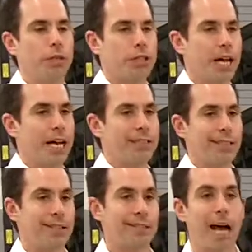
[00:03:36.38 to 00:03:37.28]
which has
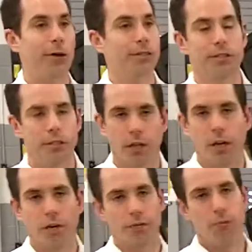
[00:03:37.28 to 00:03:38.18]
thousands
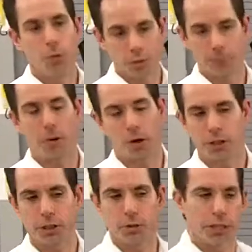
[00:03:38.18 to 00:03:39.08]
of moving
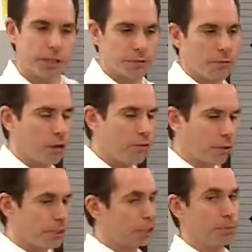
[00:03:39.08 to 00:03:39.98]
parts to it. It's a very,
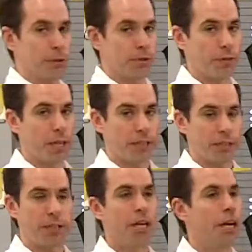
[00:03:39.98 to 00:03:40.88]
very simple
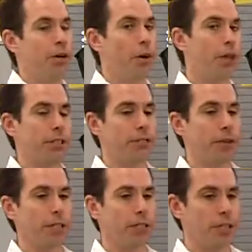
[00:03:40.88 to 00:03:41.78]
device, and all that
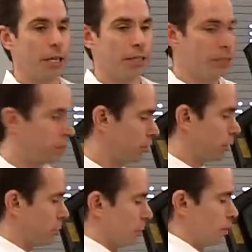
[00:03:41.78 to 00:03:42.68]
device does is
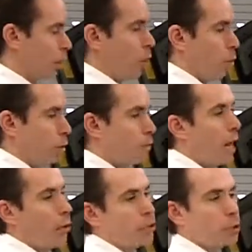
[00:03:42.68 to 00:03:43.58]
determine which
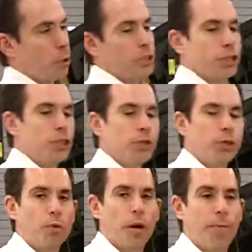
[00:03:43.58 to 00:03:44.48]
power source is
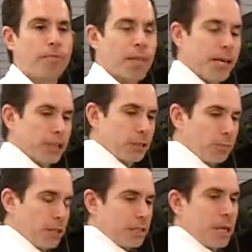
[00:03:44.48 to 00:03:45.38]
doing what and
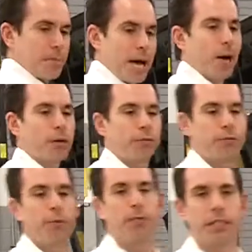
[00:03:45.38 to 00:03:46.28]
splits that power
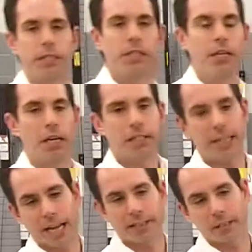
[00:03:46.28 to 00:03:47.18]
from the
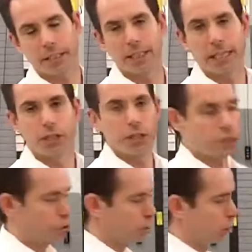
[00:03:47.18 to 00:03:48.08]
gasoline
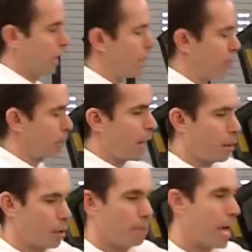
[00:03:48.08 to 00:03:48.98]
engine to either
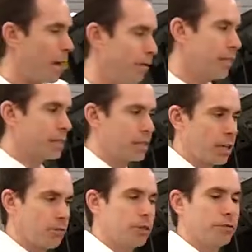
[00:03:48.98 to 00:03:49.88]
power the battery,
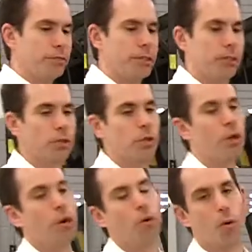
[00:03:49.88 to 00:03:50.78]
accelerate the vehicle,
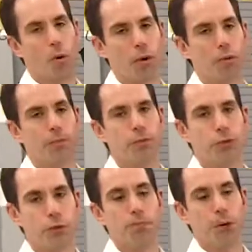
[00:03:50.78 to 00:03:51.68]
or do